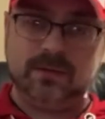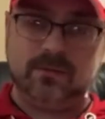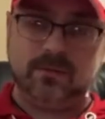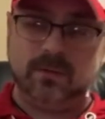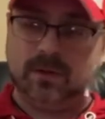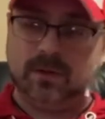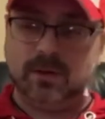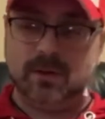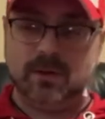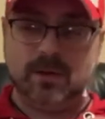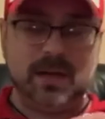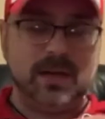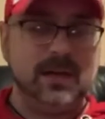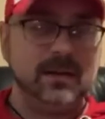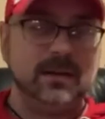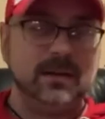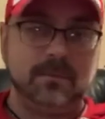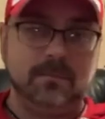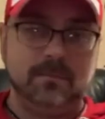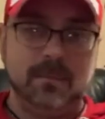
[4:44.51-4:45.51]
when you're
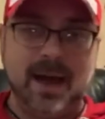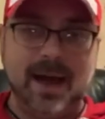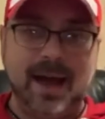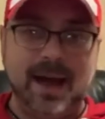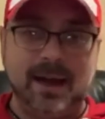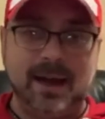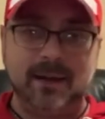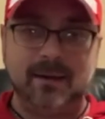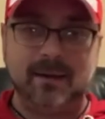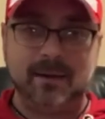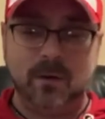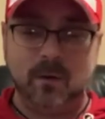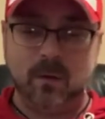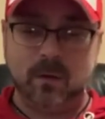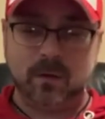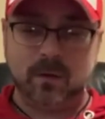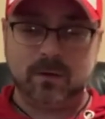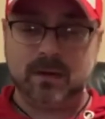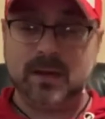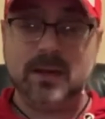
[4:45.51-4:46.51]
hitting a bag
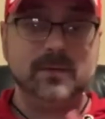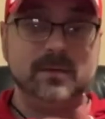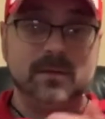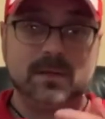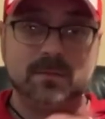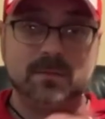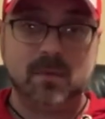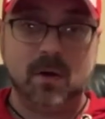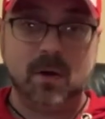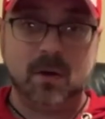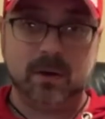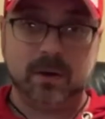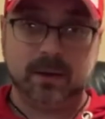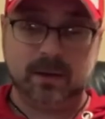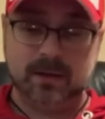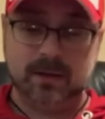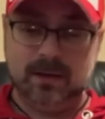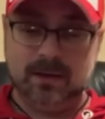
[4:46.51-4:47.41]
or even sparring.